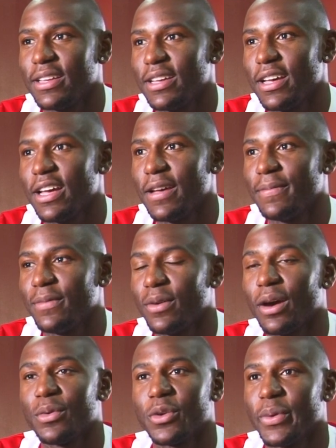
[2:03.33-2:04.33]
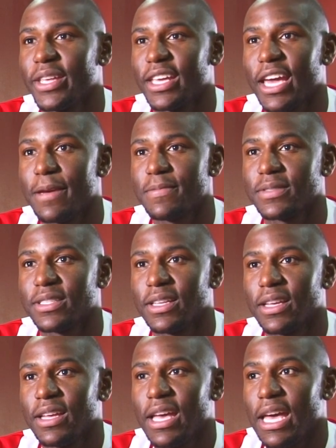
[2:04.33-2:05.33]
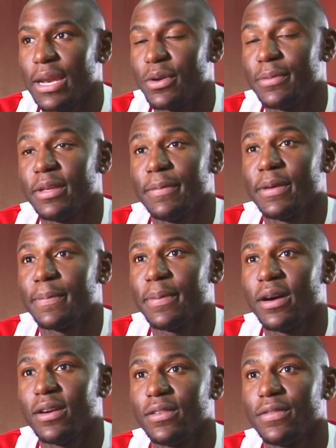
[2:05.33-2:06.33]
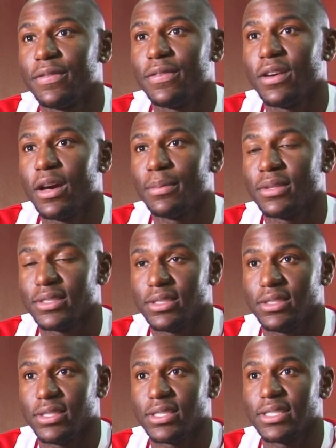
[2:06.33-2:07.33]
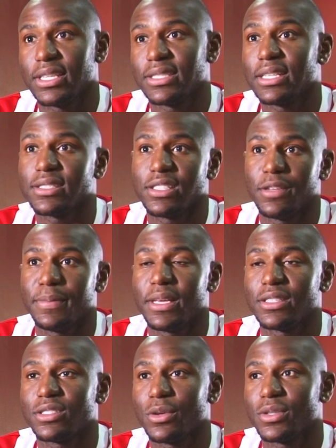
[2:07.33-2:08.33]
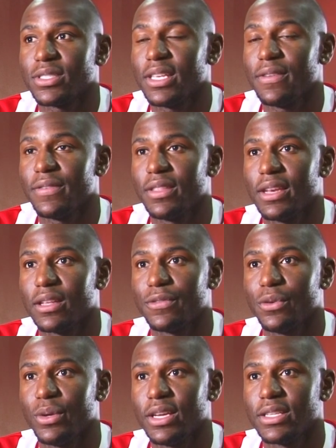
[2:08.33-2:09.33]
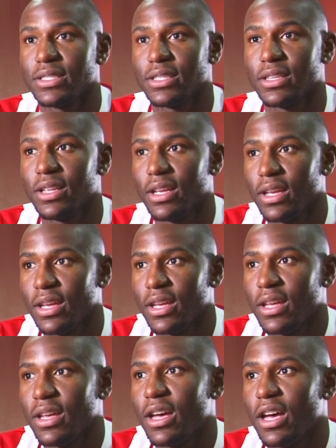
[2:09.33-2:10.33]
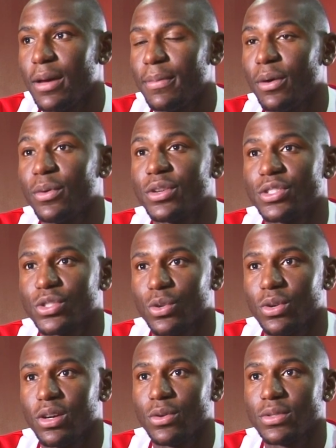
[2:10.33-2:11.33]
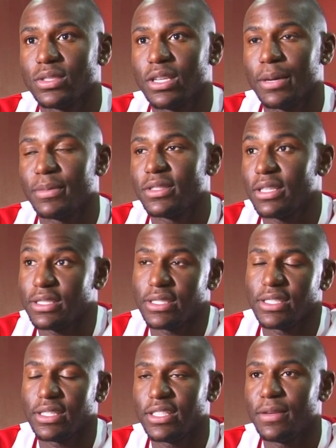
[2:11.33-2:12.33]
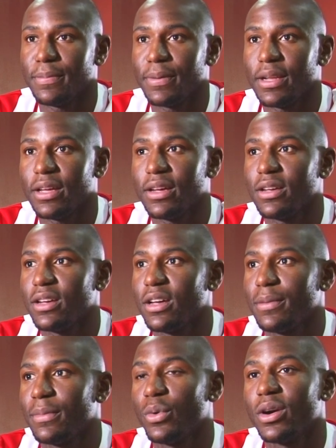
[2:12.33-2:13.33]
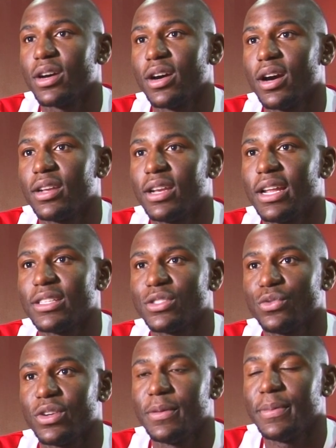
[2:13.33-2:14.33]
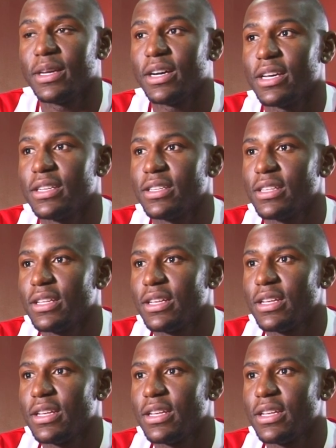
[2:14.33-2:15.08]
I want to win games and I want to be a big part of the success that's going to be at Stoke City for the next few years. And I want to score goals. I'm, as I said, team player. I work hard. I like to run in behind.